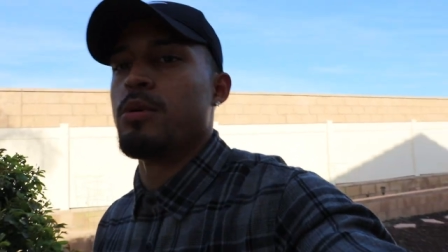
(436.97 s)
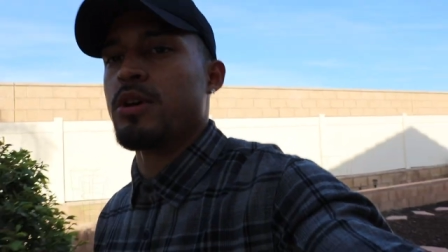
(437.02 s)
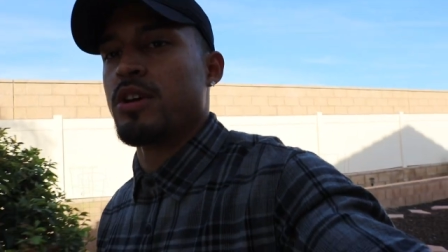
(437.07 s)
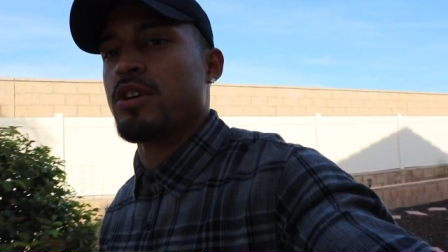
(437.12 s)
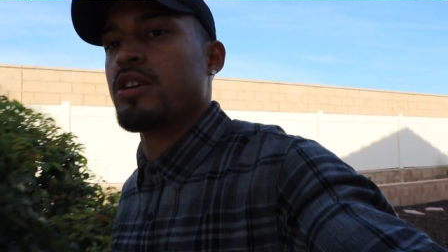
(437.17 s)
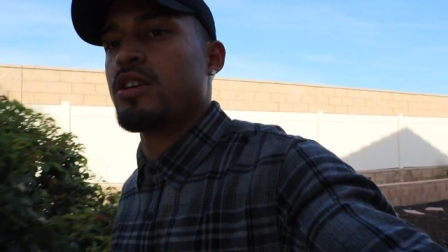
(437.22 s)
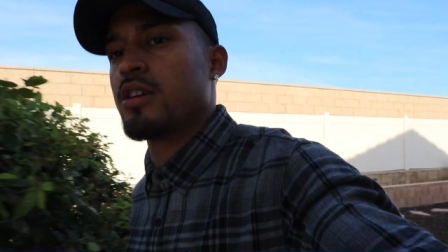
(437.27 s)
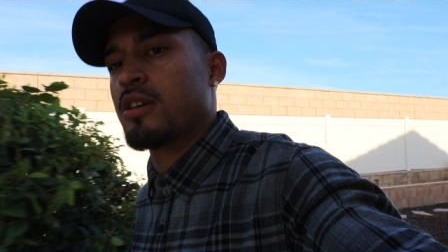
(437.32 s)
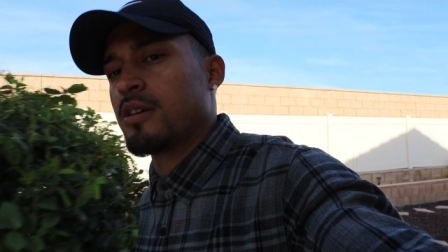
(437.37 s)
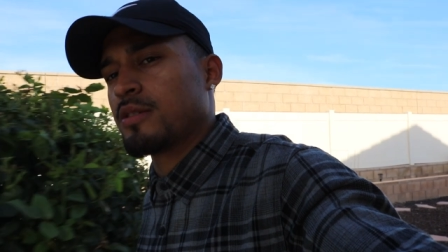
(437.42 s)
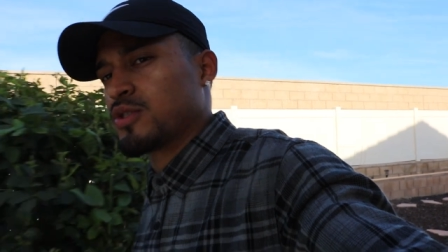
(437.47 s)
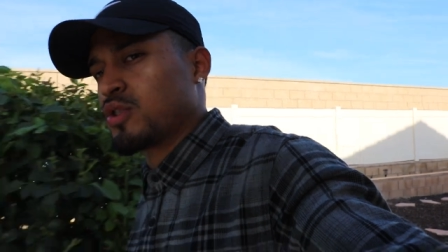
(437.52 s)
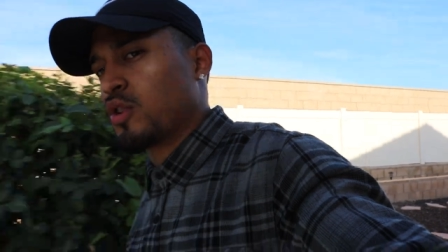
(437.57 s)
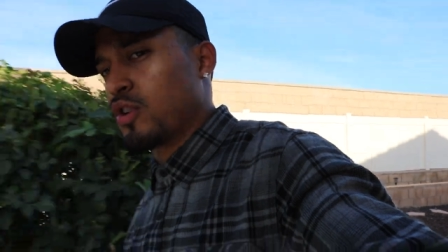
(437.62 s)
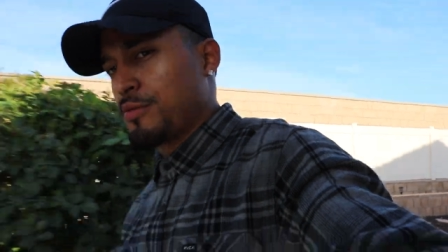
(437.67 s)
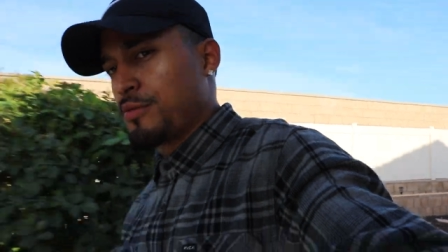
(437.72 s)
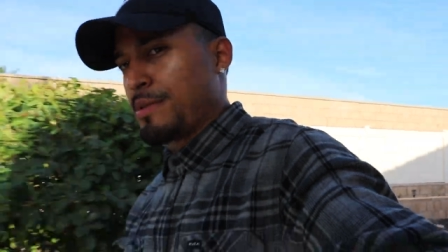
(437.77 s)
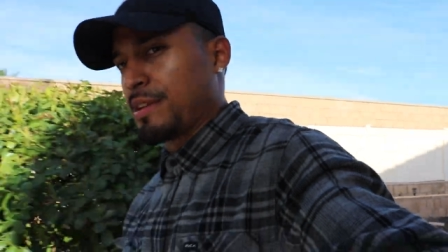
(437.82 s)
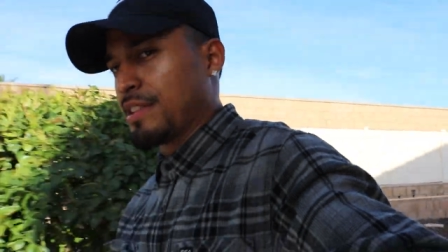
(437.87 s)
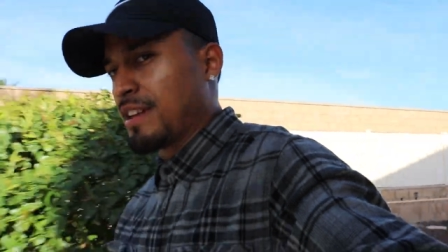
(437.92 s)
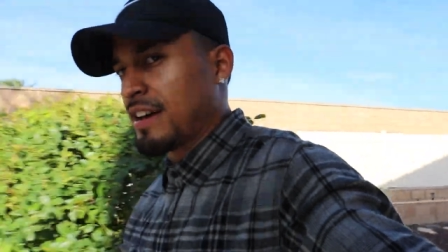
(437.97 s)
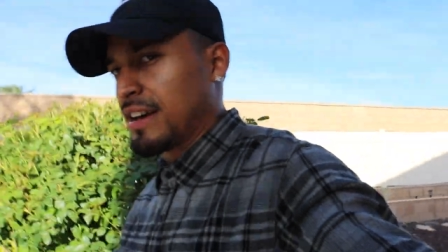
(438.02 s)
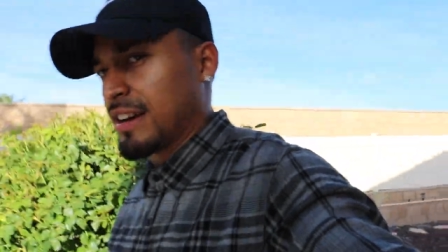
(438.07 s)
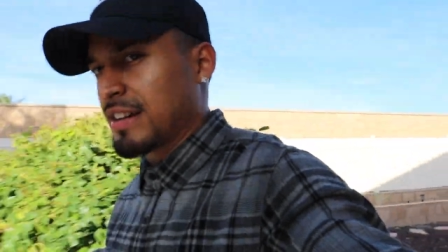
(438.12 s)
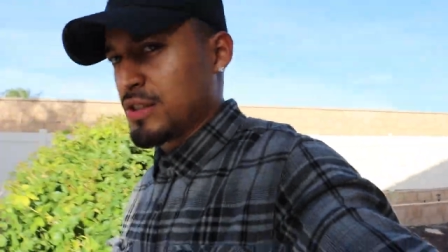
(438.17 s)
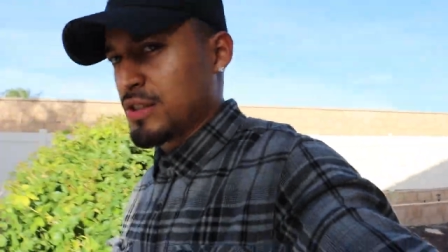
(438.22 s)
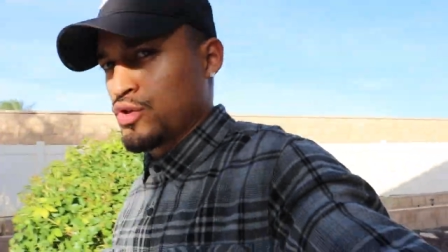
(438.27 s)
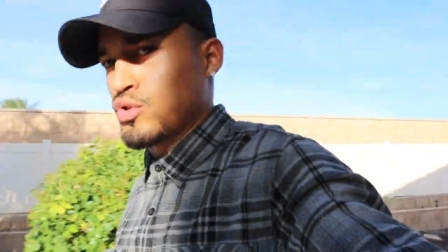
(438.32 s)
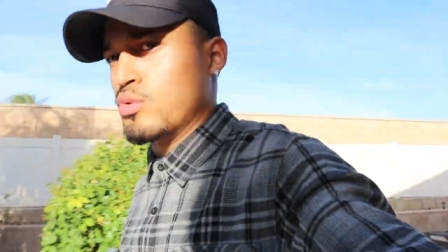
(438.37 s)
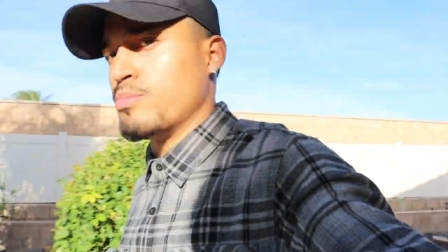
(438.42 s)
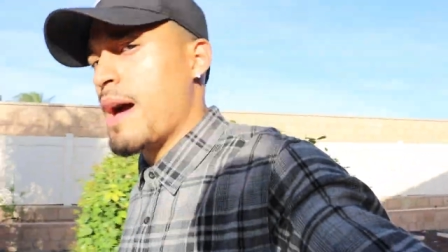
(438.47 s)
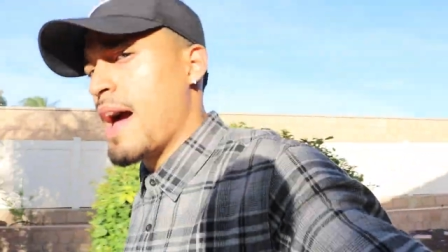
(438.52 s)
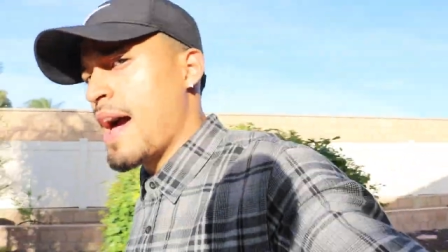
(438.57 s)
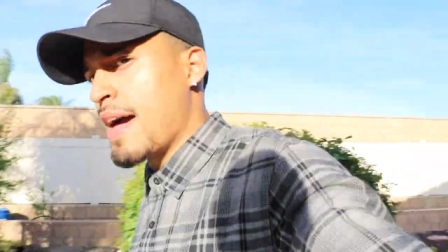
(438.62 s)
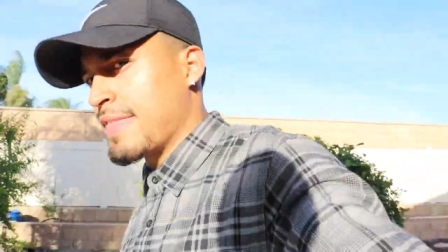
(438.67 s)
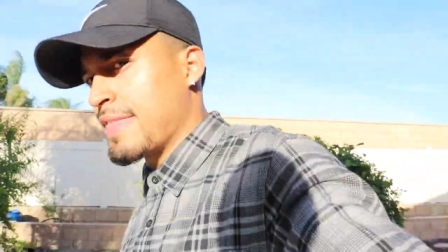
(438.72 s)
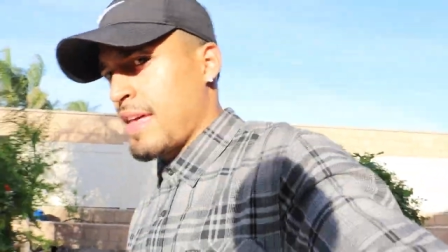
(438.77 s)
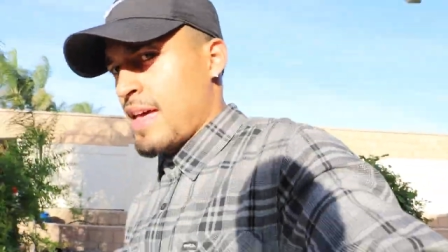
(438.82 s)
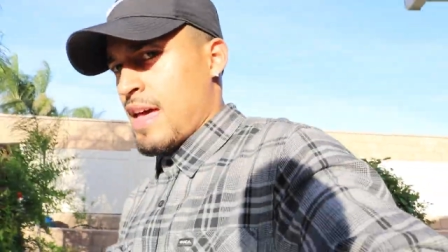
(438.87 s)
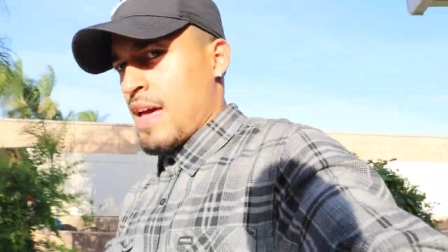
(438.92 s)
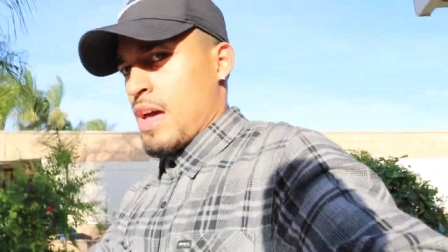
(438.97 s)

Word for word: here. Sorry, my lighting is too bad.